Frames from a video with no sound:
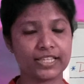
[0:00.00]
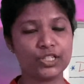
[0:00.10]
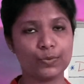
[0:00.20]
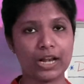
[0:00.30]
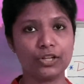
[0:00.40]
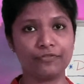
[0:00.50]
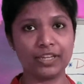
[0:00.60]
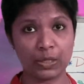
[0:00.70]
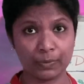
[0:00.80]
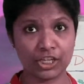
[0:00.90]
value of
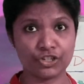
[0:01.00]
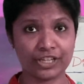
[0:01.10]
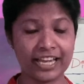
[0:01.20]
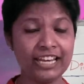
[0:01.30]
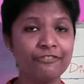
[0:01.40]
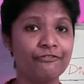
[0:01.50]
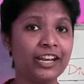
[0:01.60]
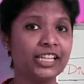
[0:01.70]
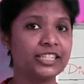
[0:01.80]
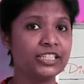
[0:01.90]
equity share
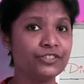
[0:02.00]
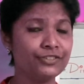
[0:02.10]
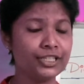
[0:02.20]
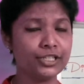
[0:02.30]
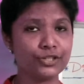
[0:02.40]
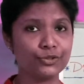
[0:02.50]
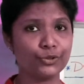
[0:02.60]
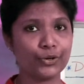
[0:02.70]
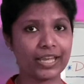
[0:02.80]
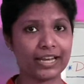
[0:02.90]
when its dividend is
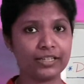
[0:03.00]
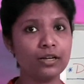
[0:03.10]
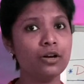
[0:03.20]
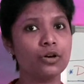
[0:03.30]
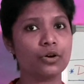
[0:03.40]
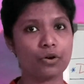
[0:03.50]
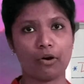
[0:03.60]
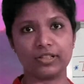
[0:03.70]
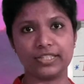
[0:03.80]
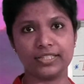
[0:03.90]
growing at a
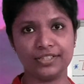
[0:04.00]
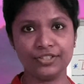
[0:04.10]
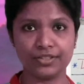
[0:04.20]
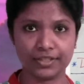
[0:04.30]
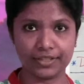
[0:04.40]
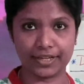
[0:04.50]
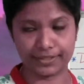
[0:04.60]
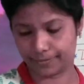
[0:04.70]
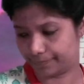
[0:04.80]
constant rate.